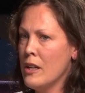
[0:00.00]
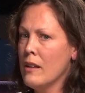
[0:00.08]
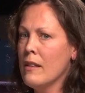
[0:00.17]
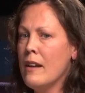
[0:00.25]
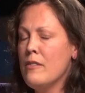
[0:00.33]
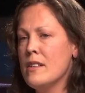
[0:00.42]
a
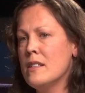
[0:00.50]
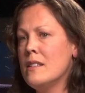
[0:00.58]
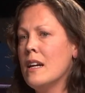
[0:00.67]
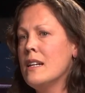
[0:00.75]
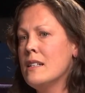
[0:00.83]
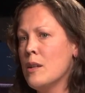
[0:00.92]
lot of the
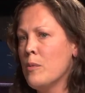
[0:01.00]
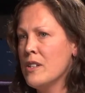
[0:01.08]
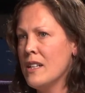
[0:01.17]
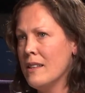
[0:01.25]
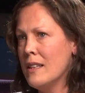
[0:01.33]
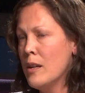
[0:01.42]
studies that were
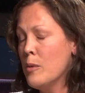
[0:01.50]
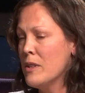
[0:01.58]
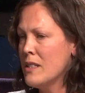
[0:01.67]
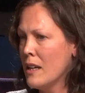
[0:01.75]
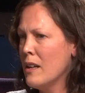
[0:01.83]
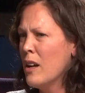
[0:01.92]
done there were
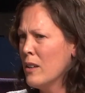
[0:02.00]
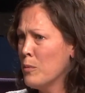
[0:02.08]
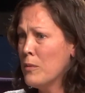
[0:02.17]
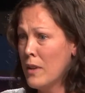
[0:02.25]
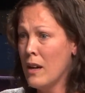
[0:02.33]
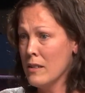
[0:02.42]
done a
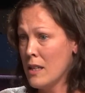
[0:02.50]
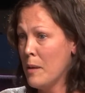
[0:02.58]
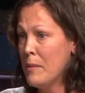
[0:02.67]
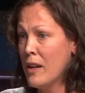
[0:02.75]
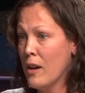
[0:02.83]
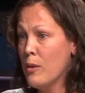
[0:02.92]
long time
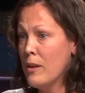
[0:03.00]
ago.